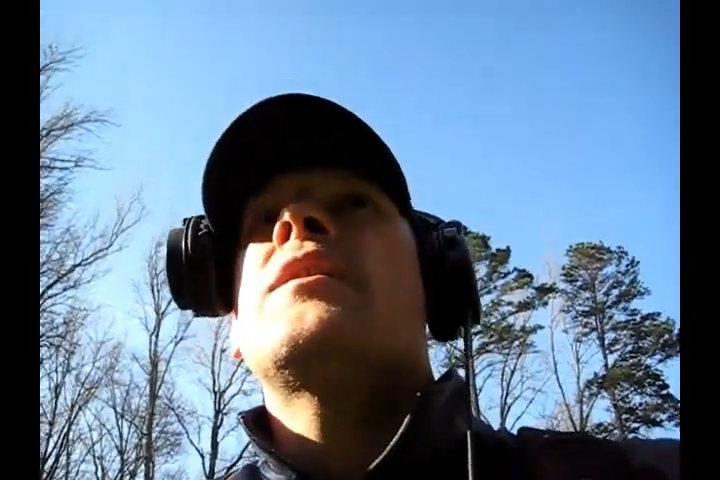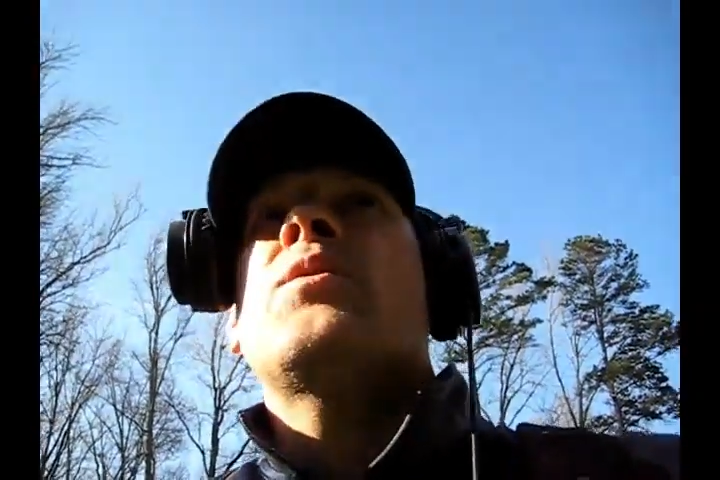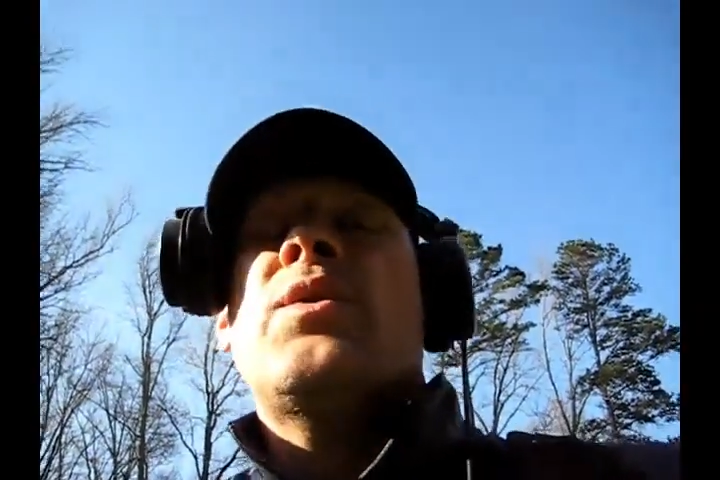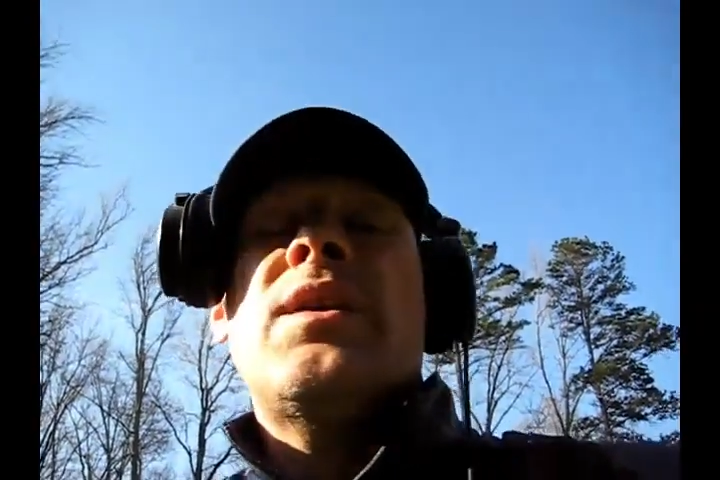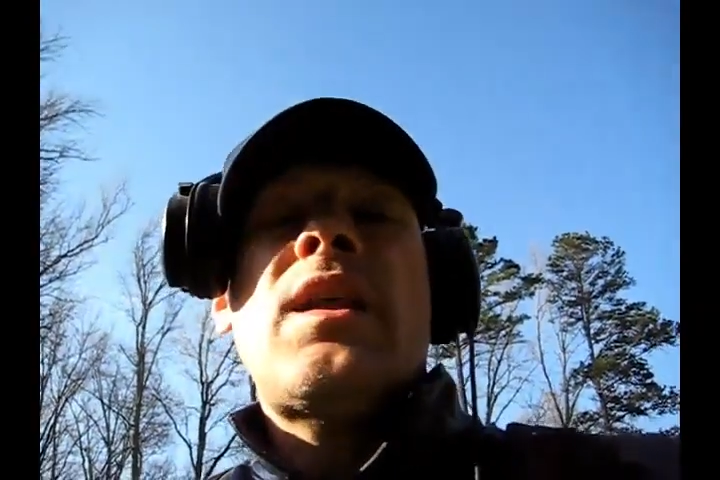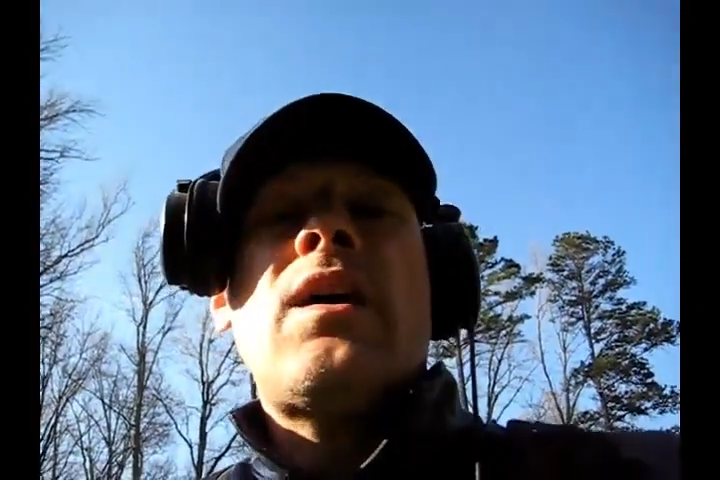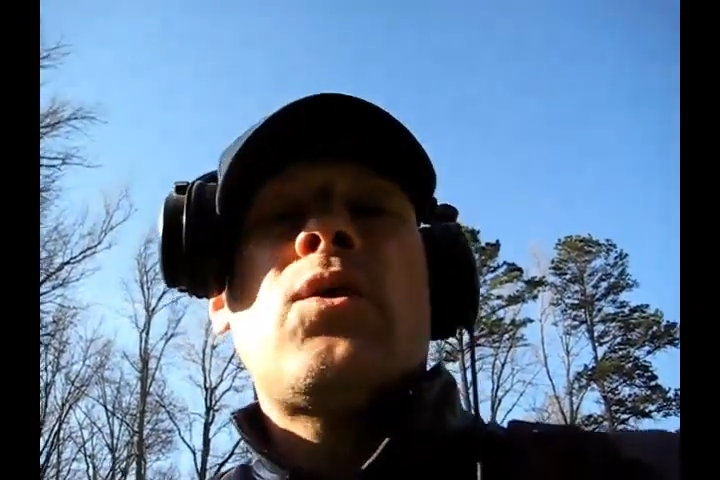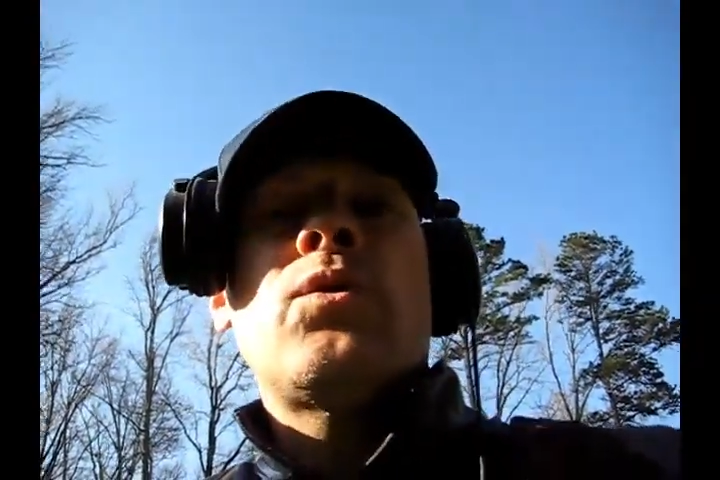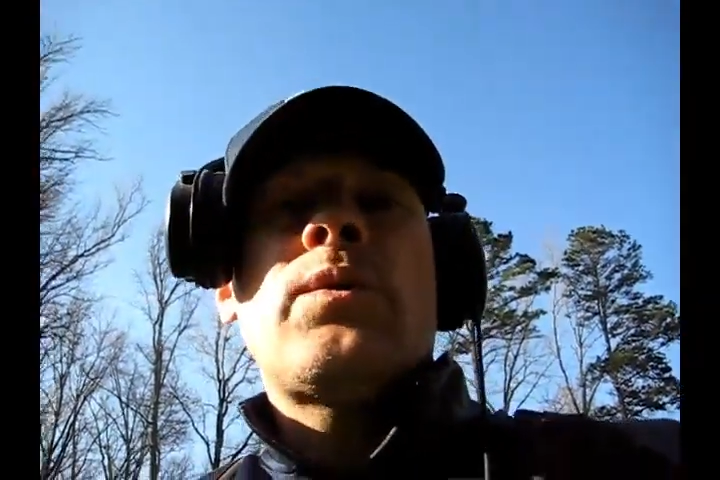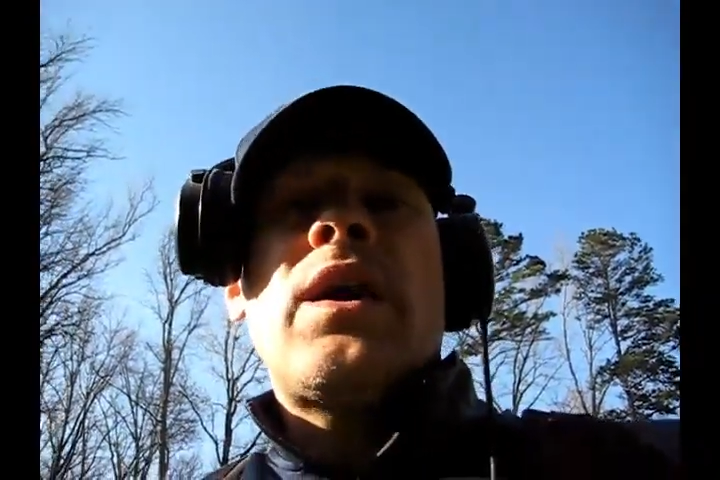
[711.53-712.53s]
within that
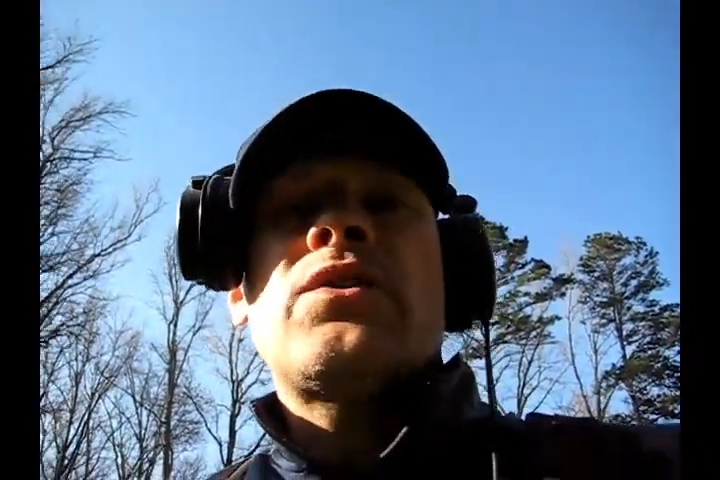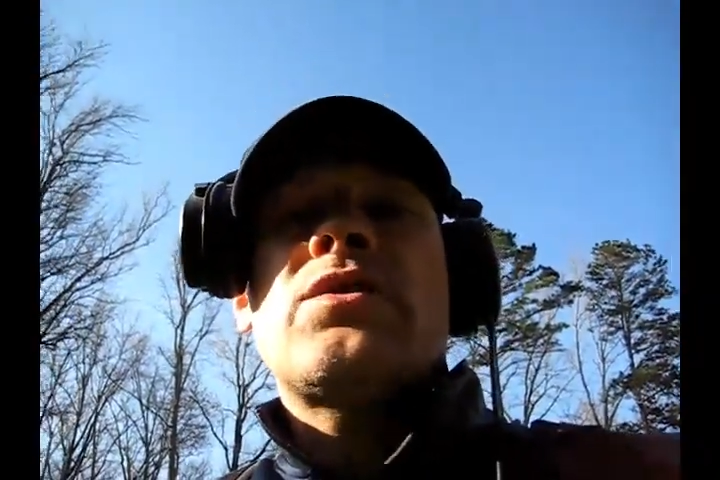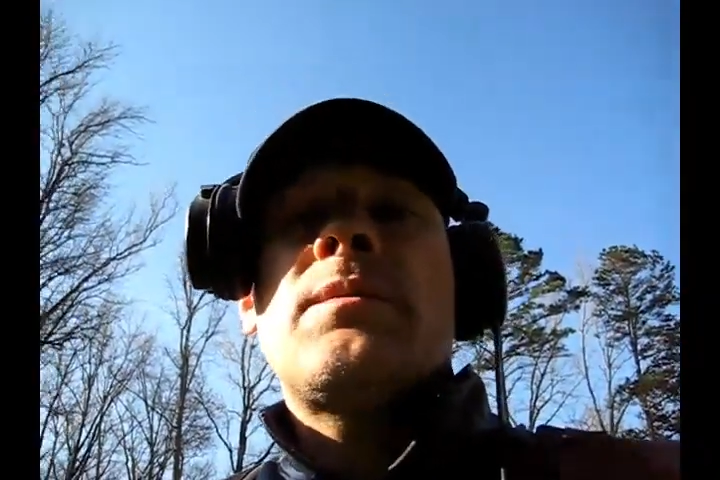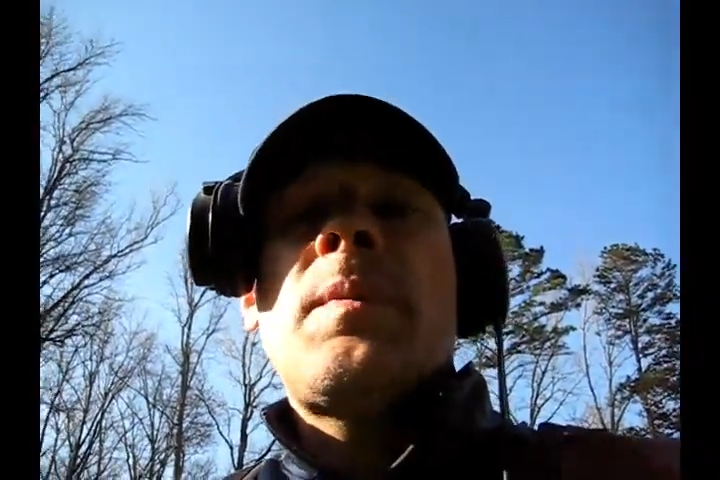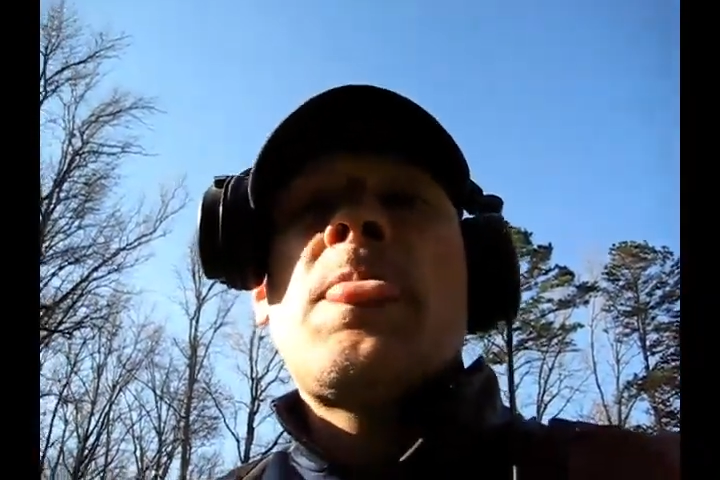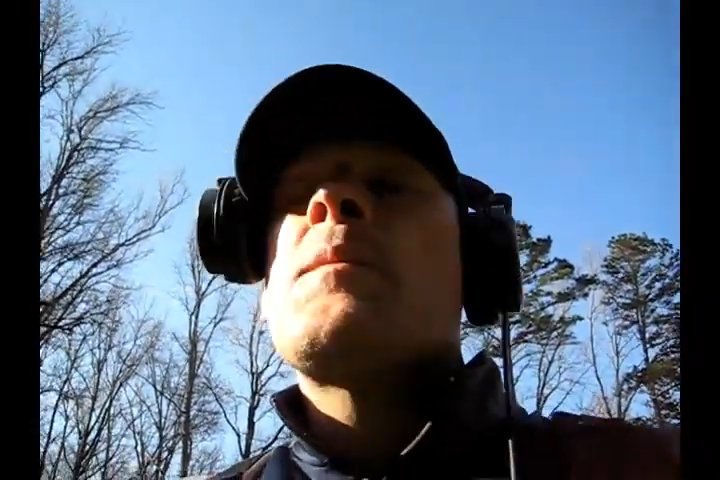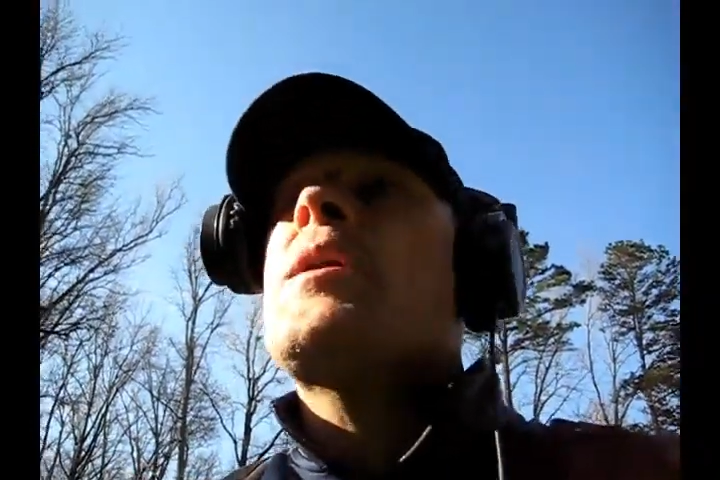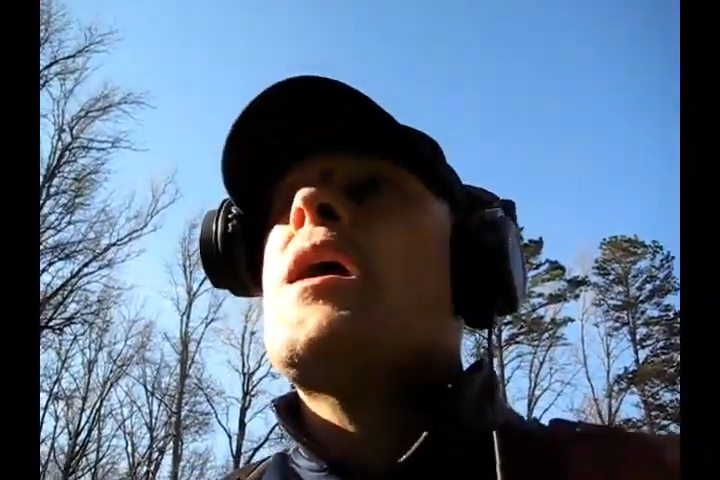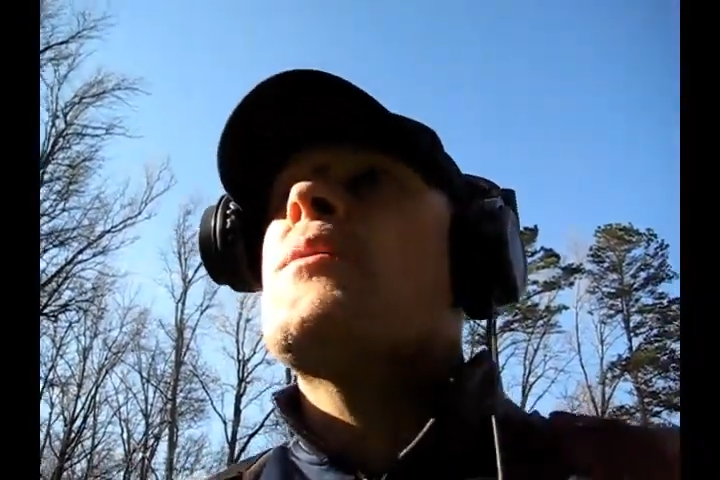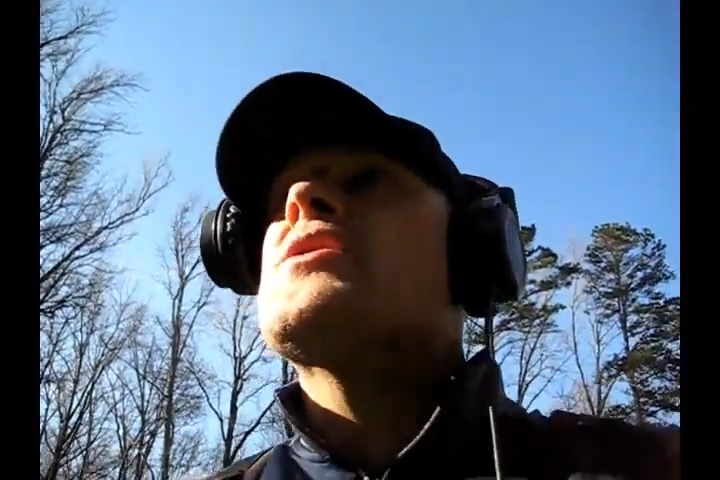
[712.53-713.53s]
gold range. All
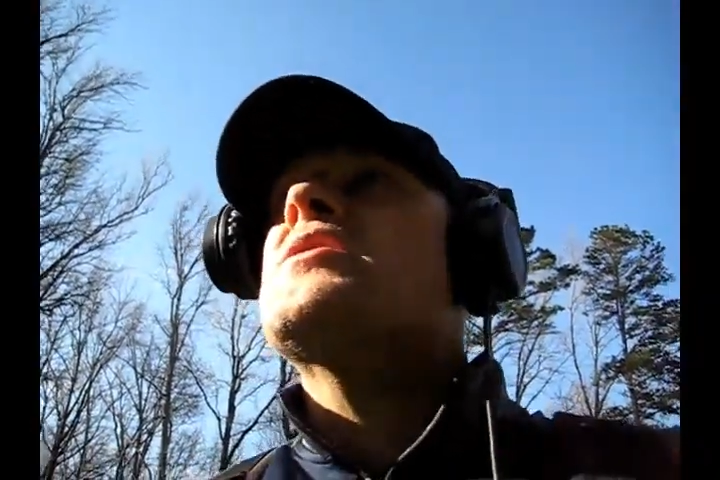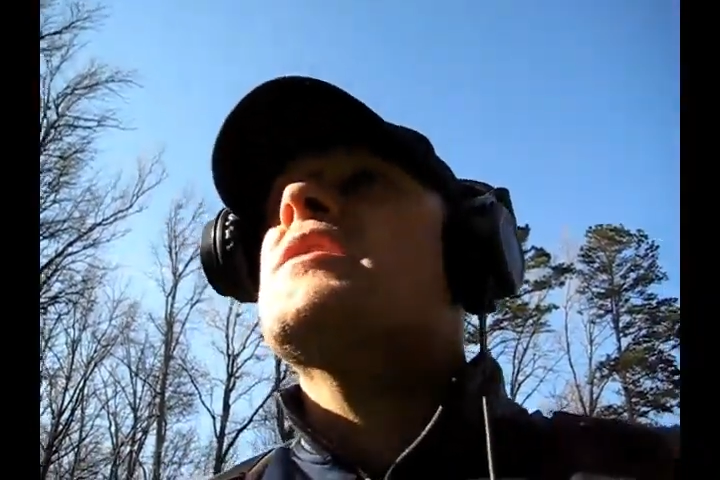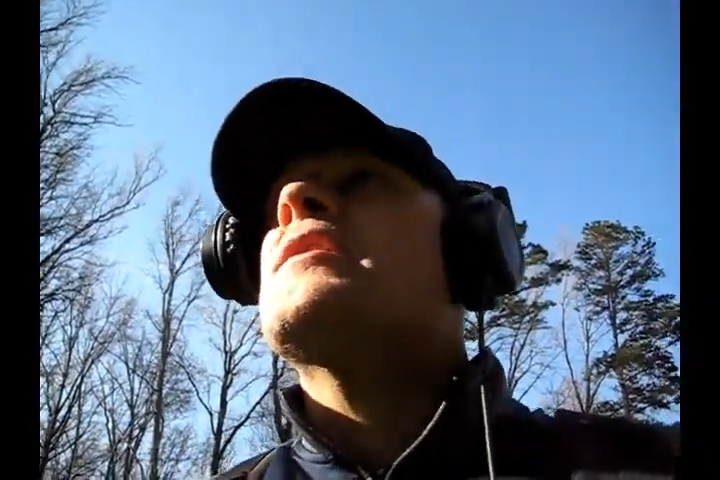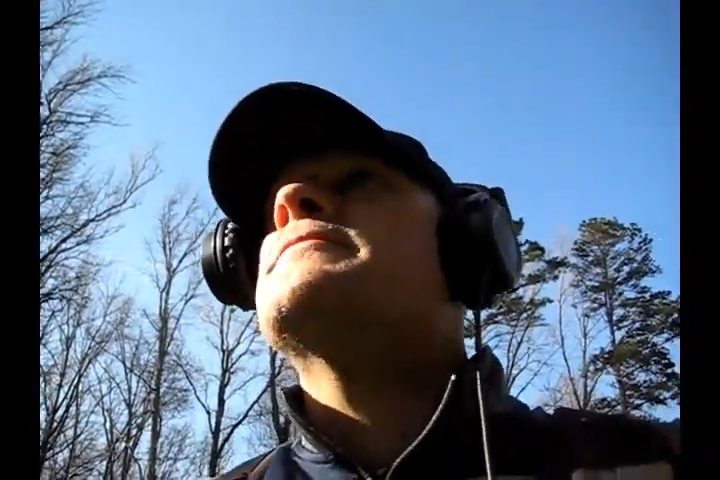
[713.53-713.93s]
right, well, see you.